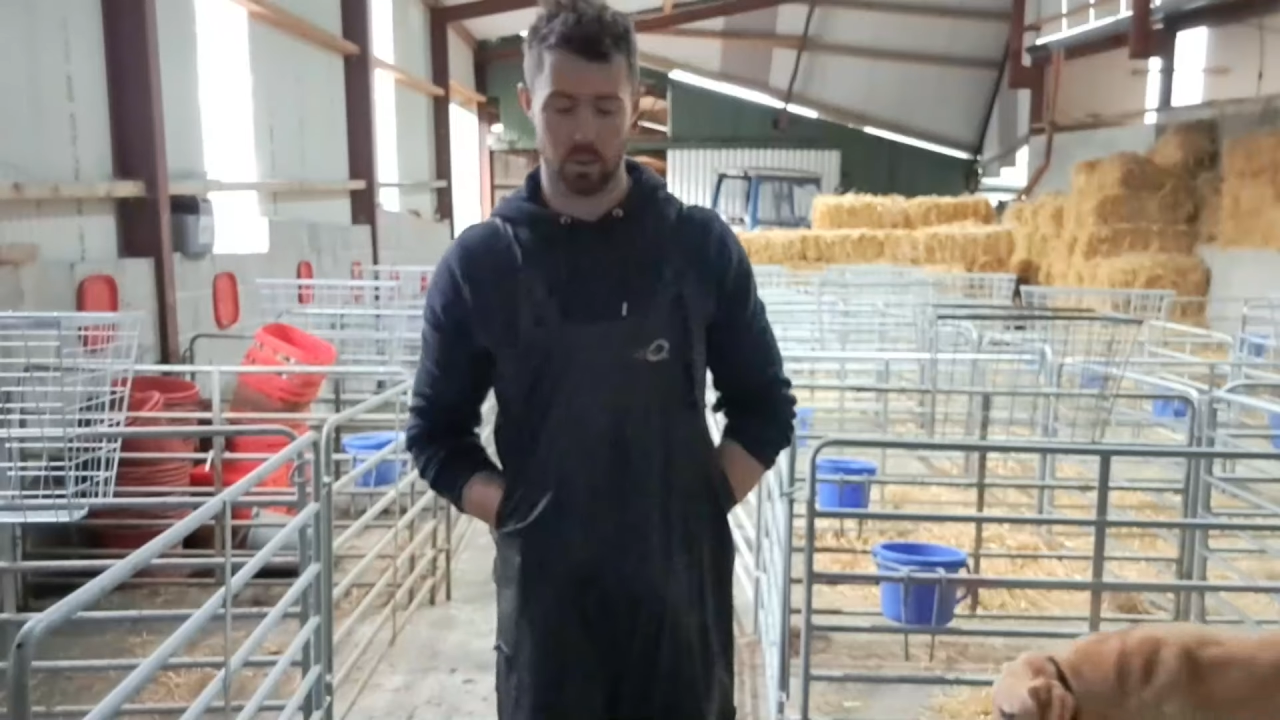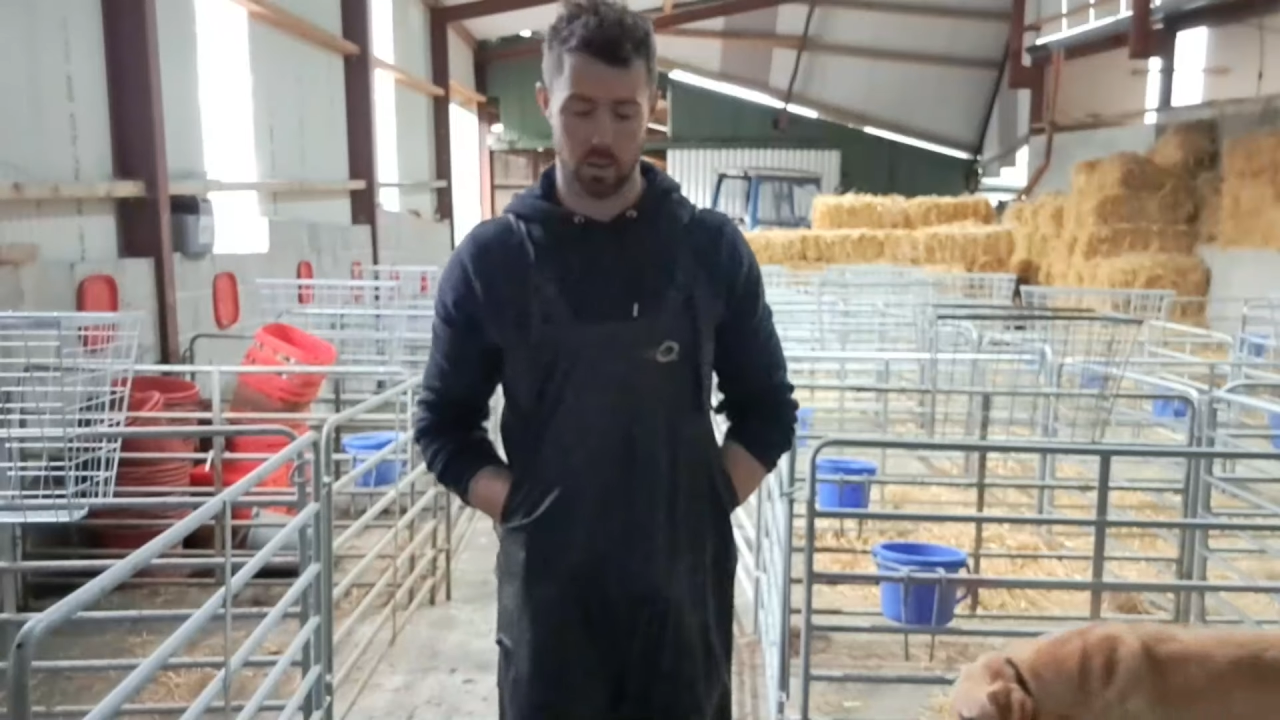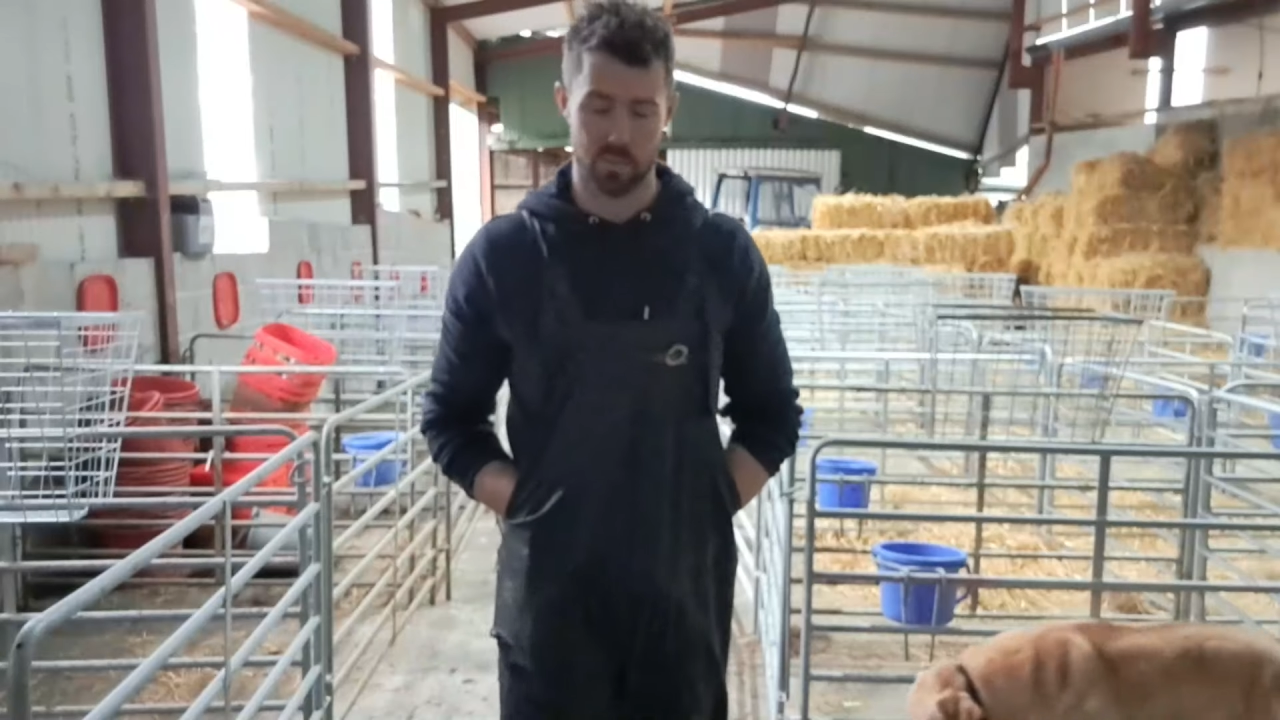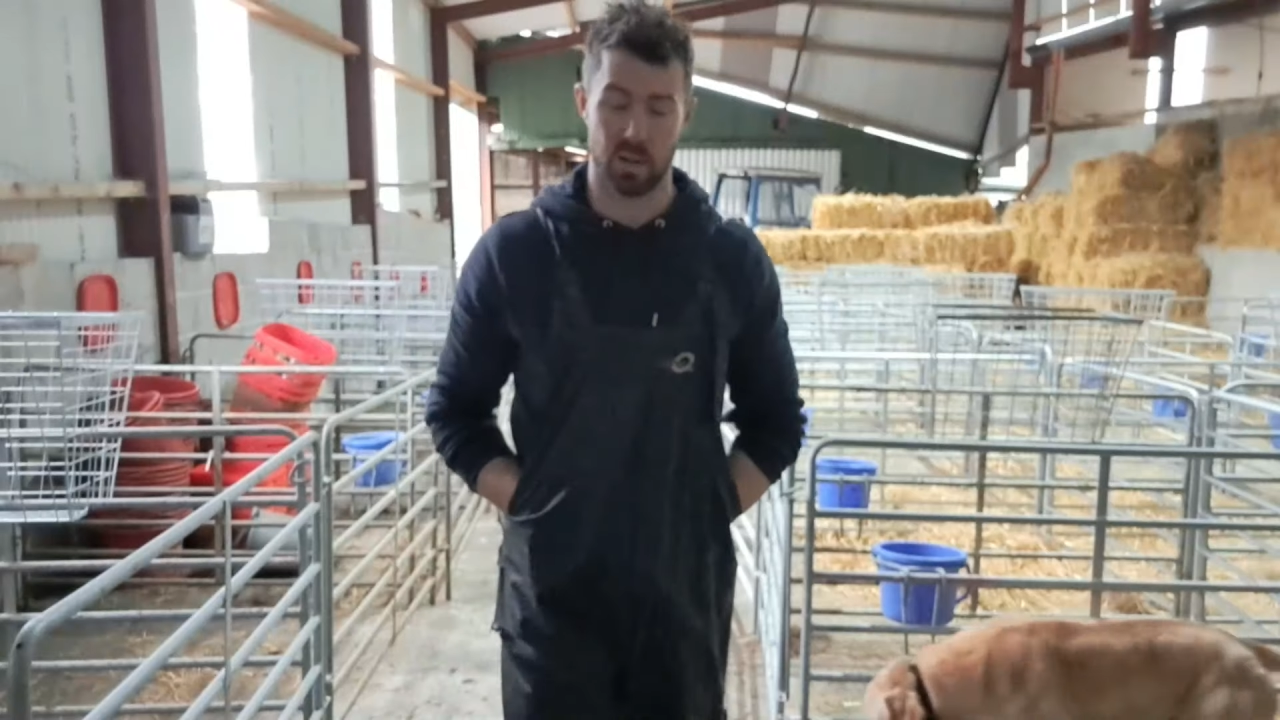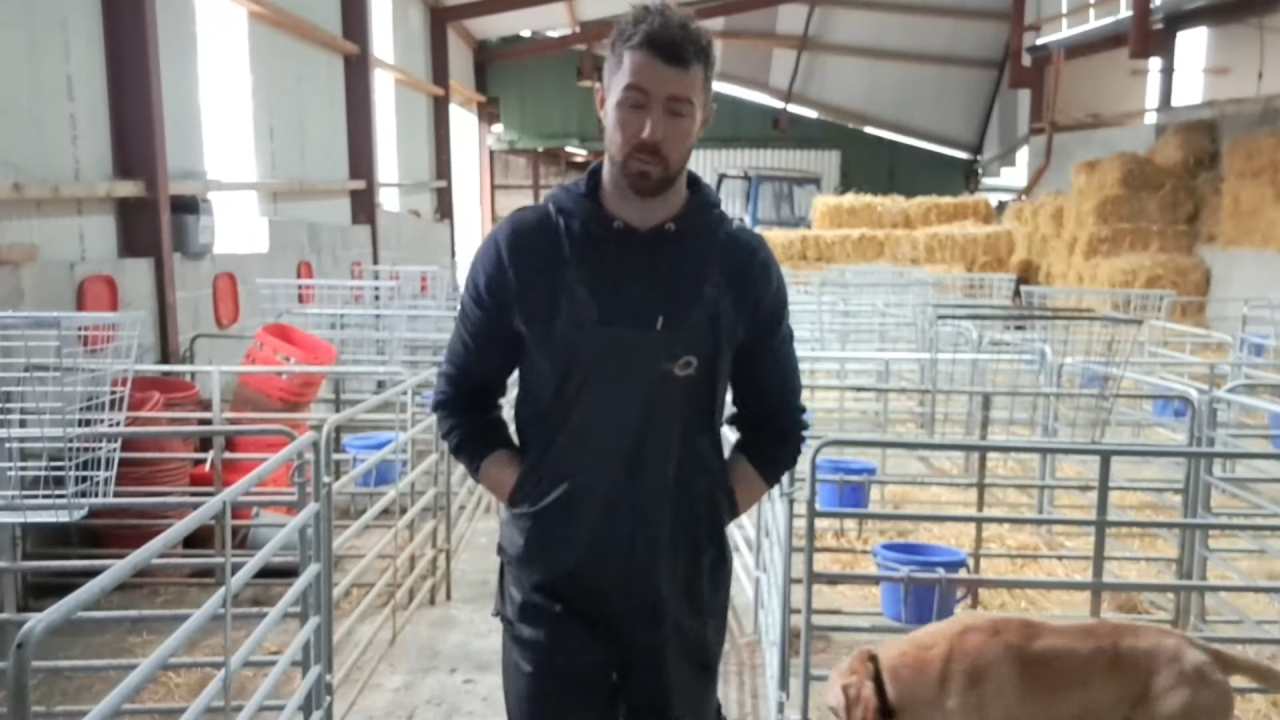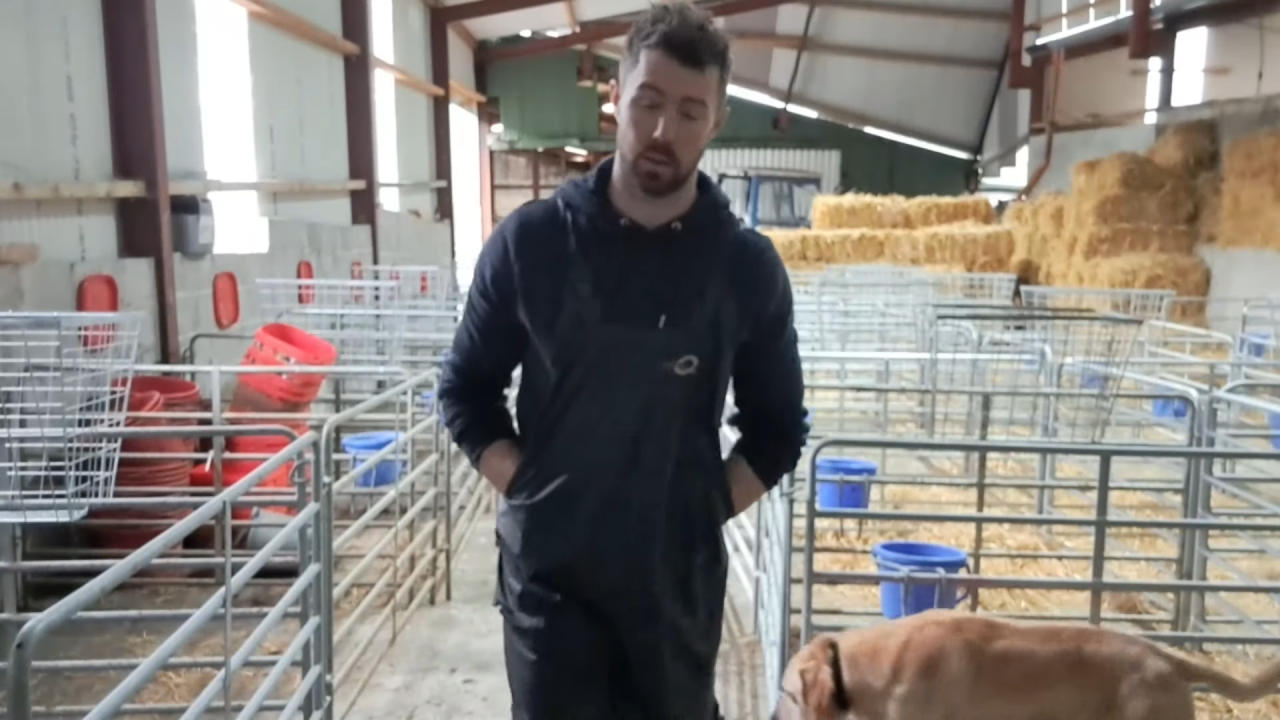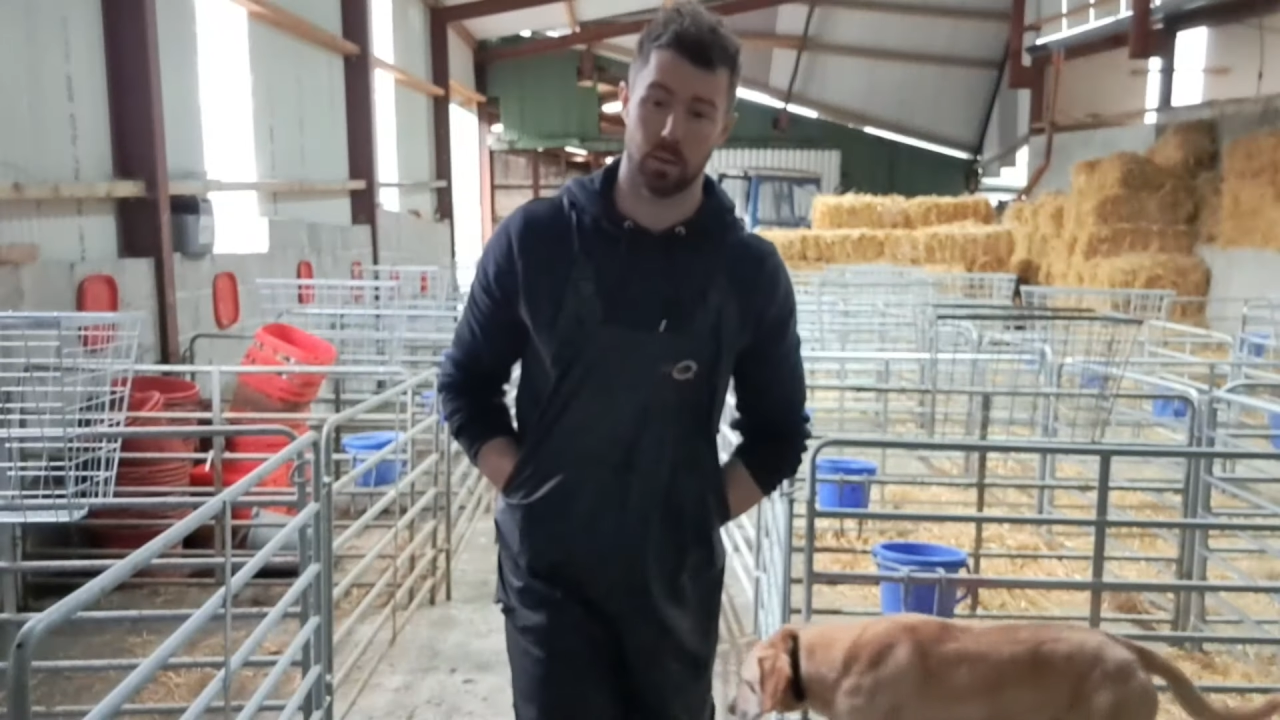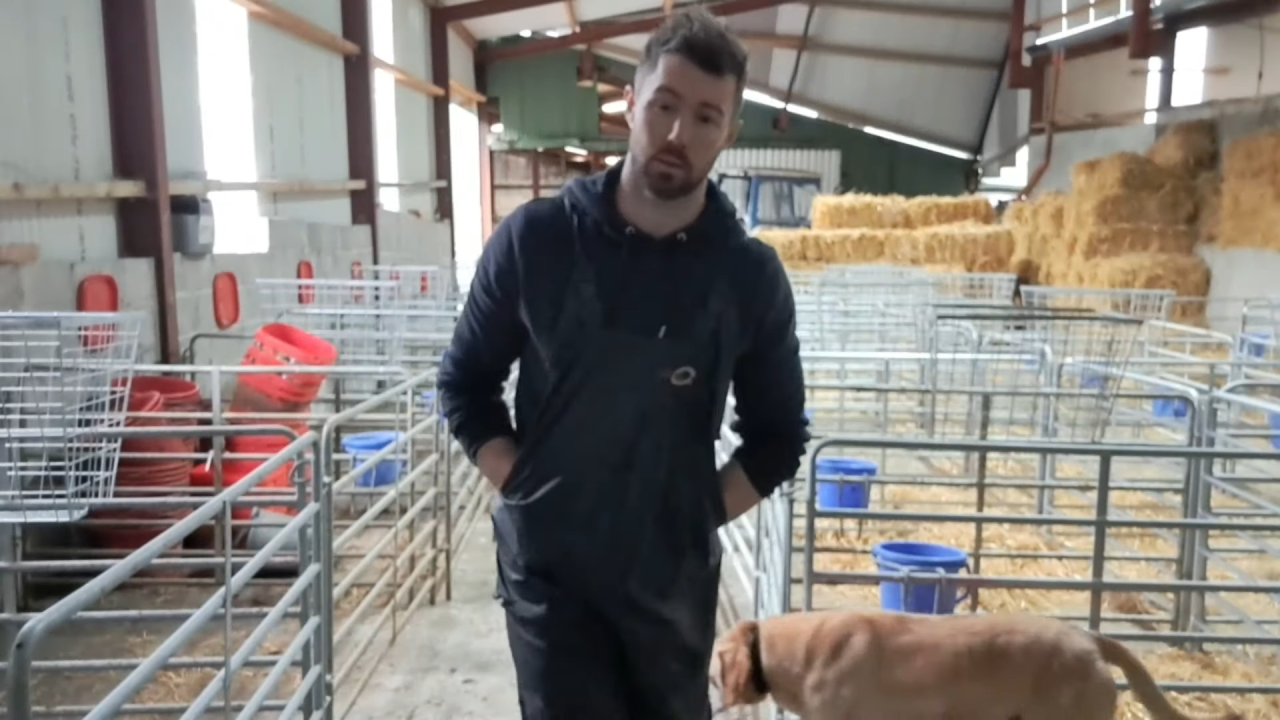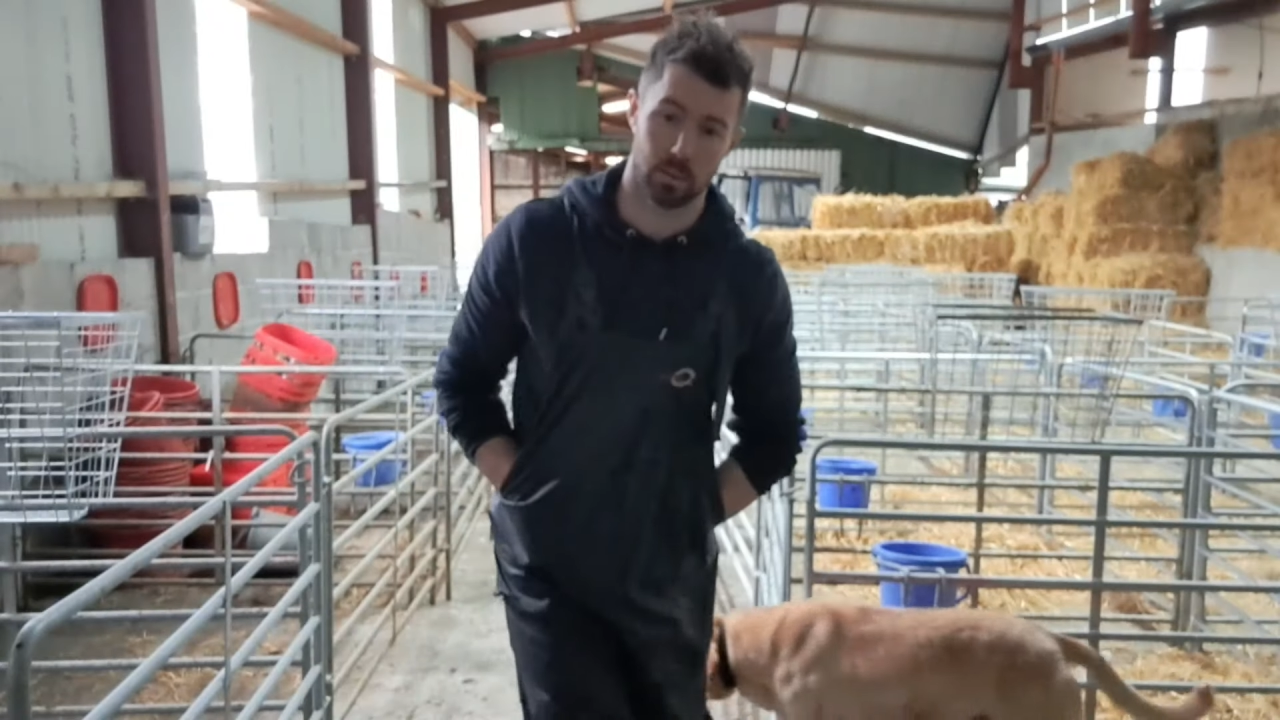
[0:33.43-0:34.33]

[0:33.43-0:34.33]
of course, maybe